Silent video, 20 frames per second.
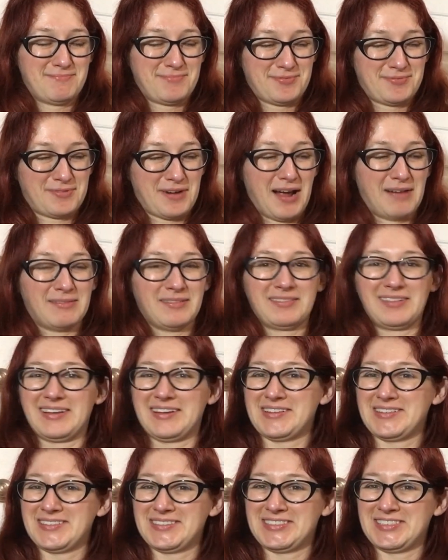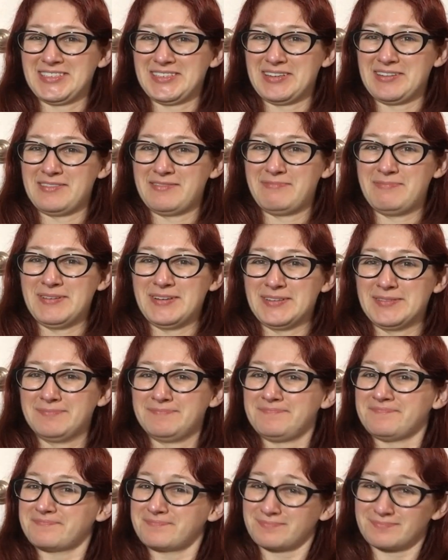Probably should have
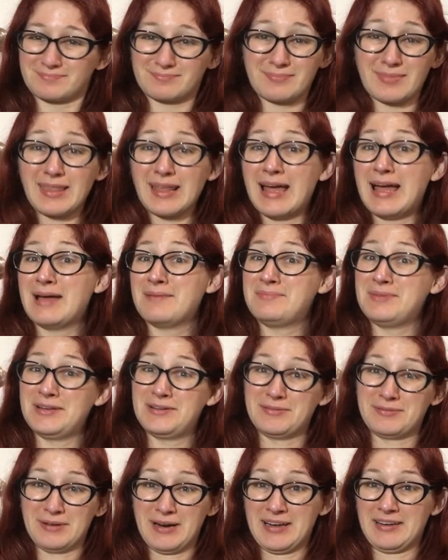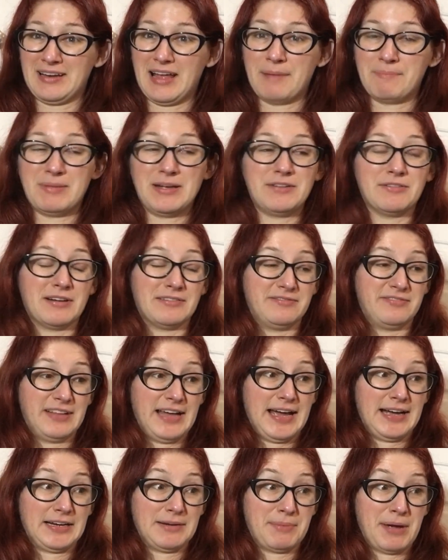been a bit red, a big red
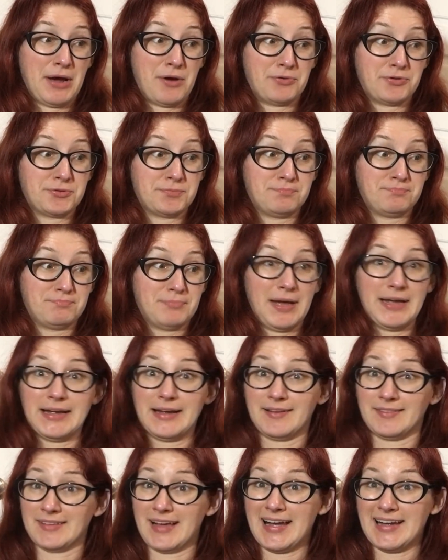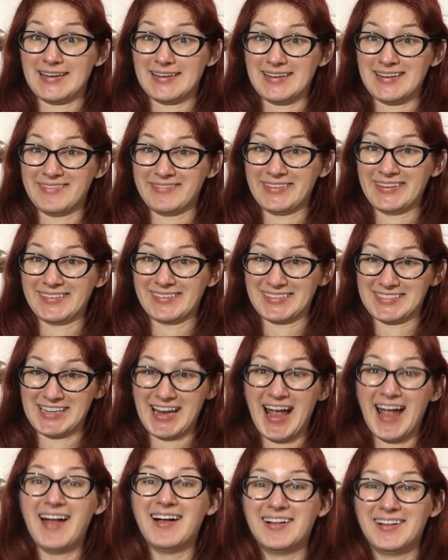flag about my anxiety even as a
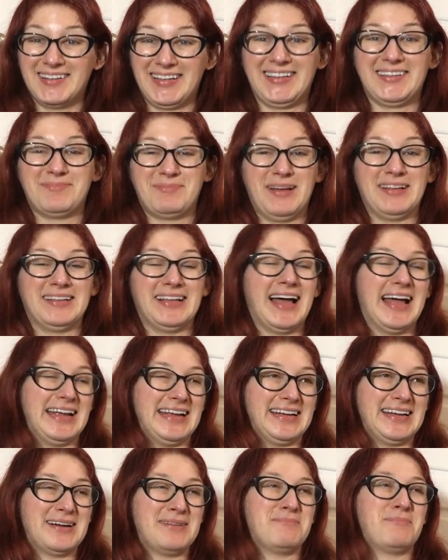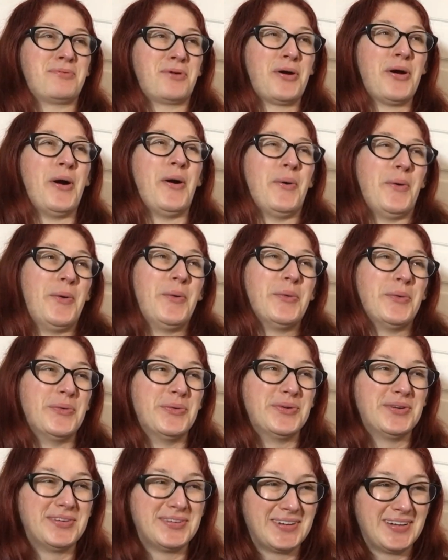child, but, like, bro,
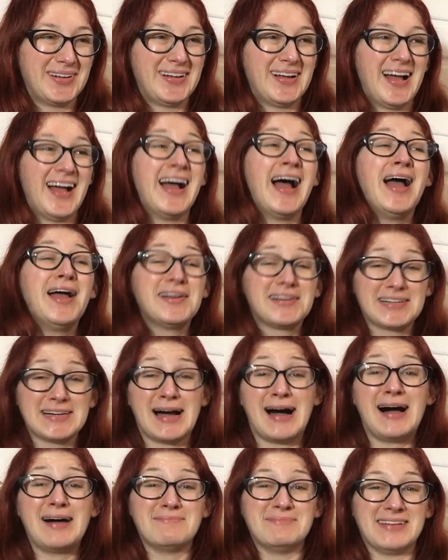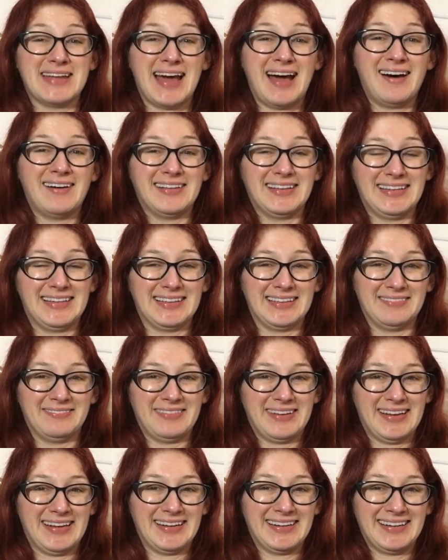calm down, little
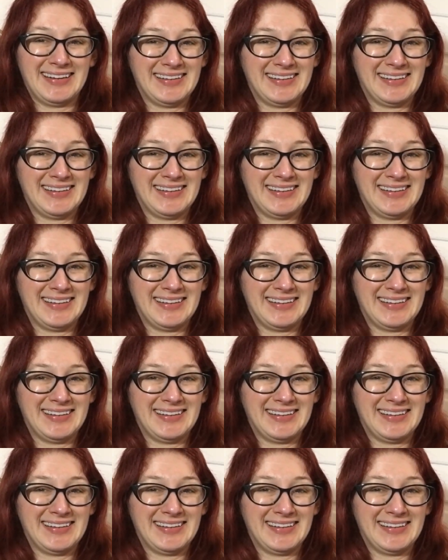me,